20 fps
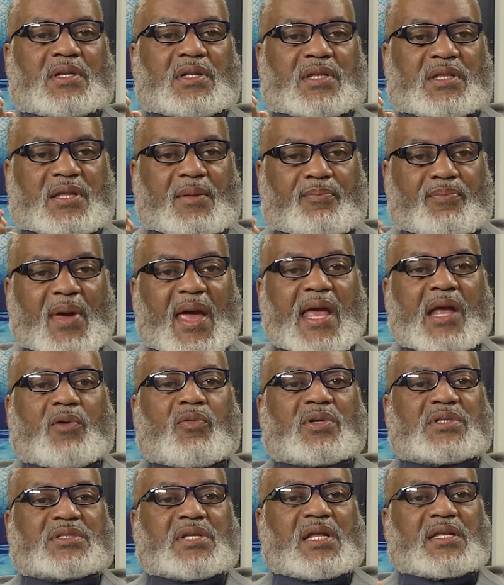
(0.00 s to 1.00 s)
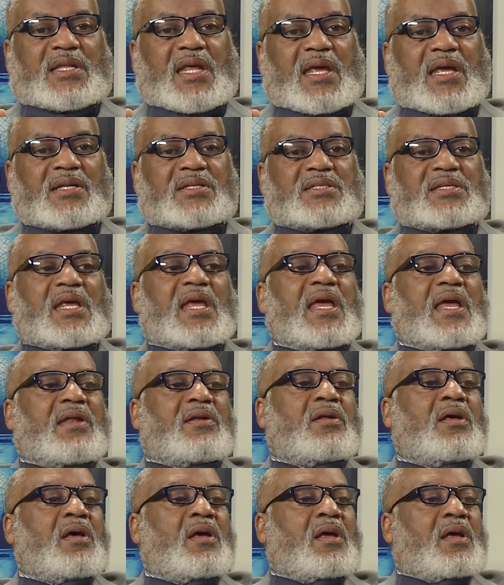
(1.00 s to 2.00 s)
the banquets that they
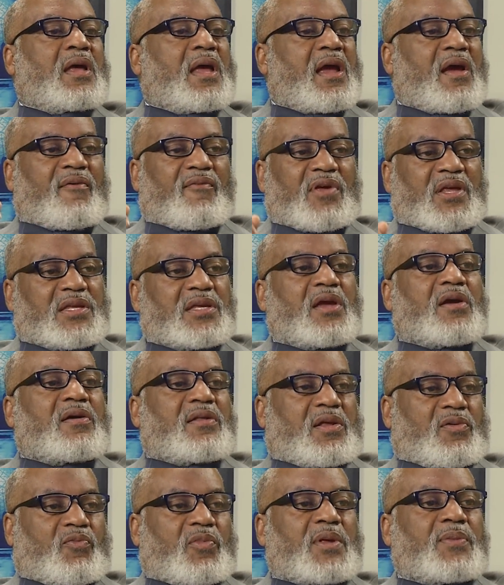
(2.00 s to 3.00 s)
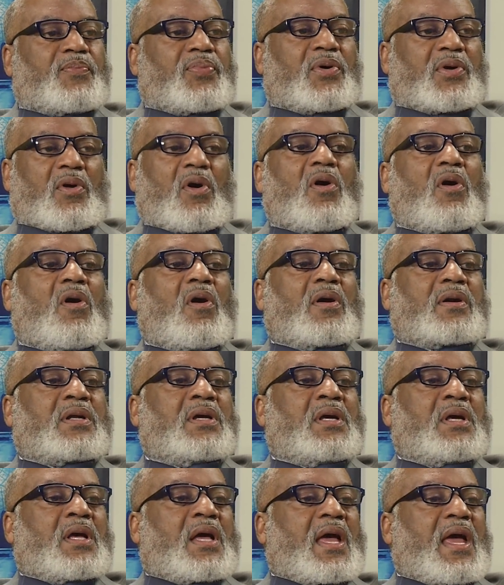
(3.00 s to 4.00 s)
attend every year that we put on.
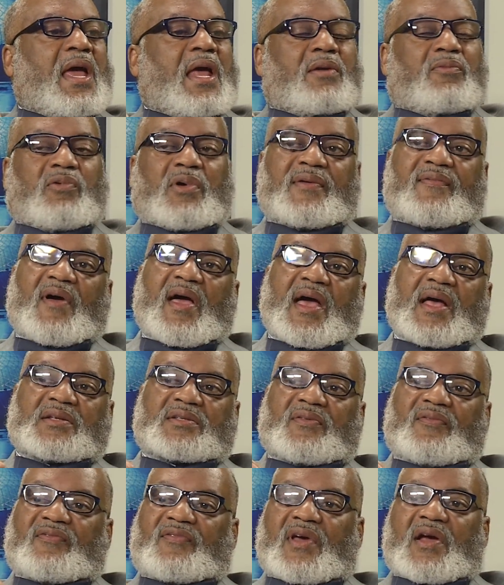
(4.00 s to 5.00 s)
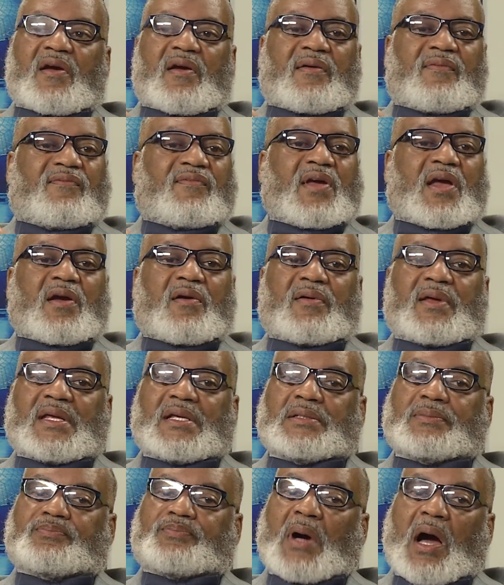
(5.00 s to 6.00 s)
And we've had some very,
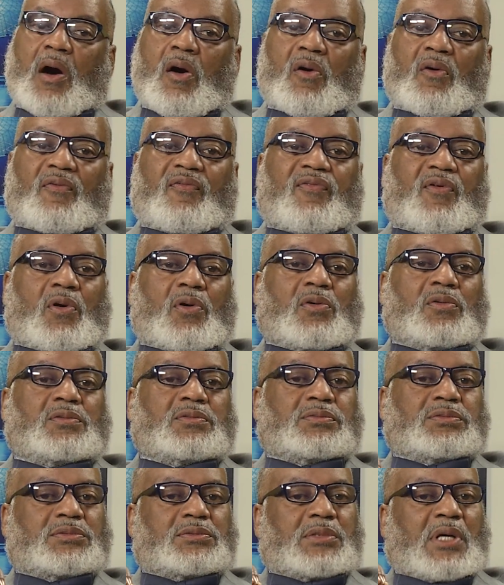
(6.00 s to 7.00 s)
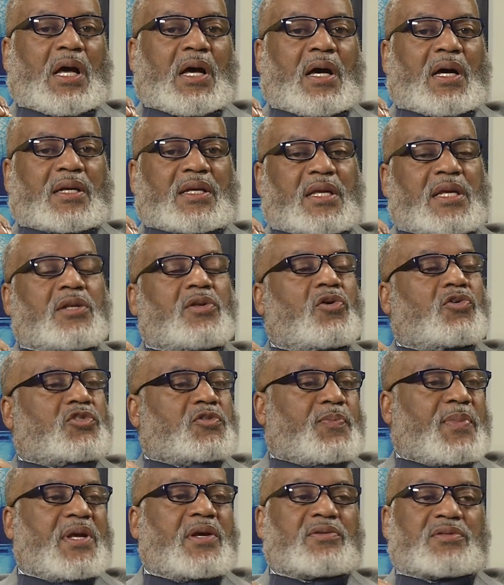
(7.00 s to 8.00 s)
very powerful keynote
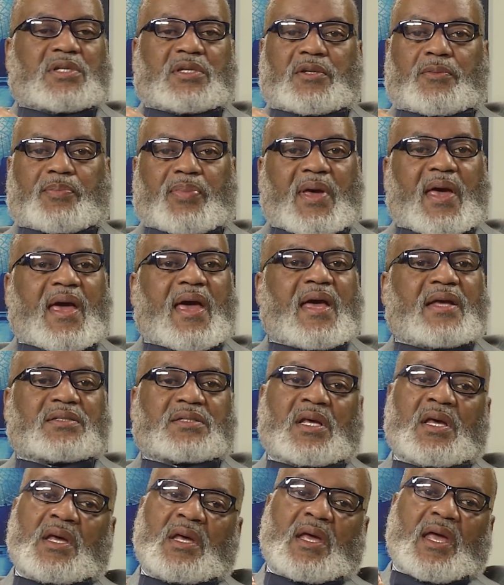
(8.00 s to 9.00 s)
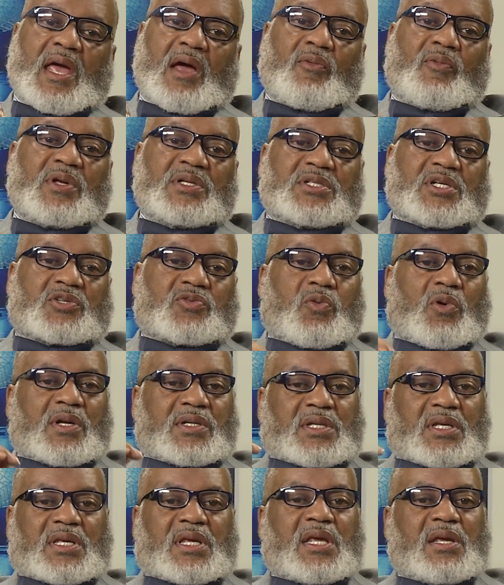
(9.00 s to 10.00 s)
speakers in the past, and we just want
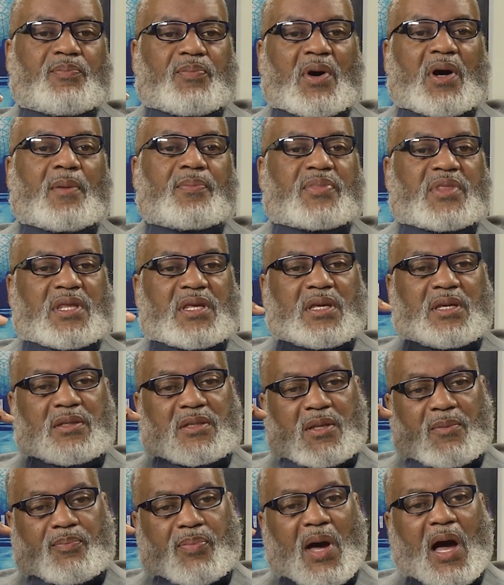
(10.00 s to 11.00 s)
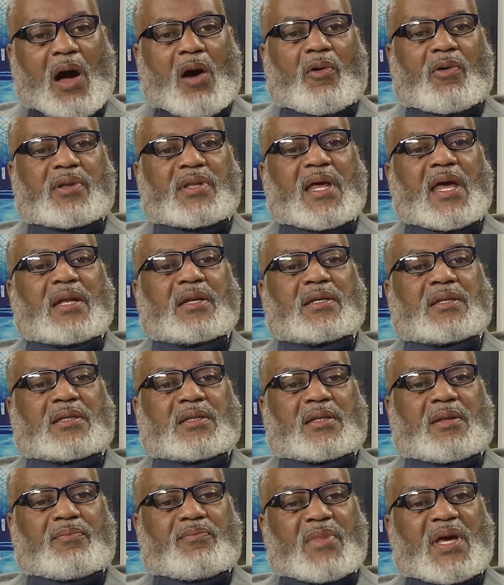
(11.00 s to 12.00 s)
to keep up the power that
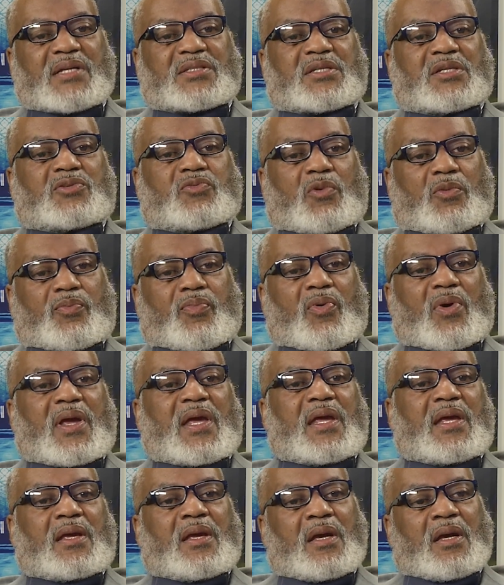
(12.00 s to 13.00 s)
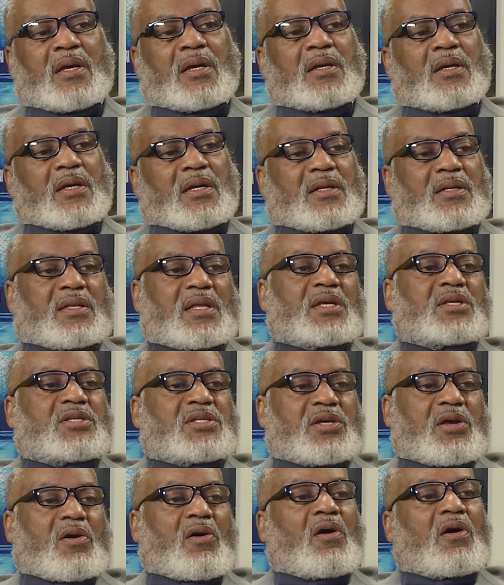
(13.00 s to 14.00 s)
the message will bring this
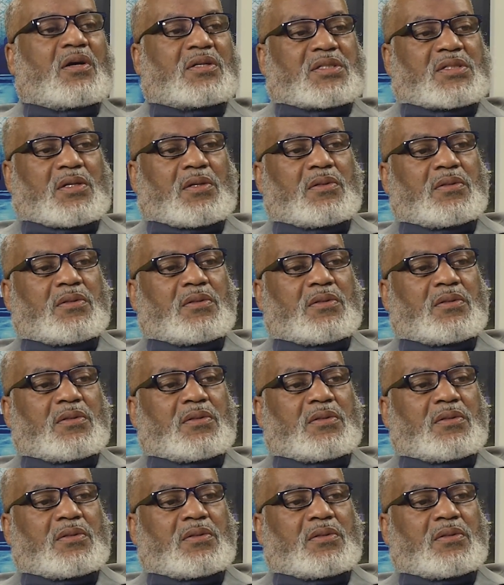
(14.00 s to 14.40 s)
year also.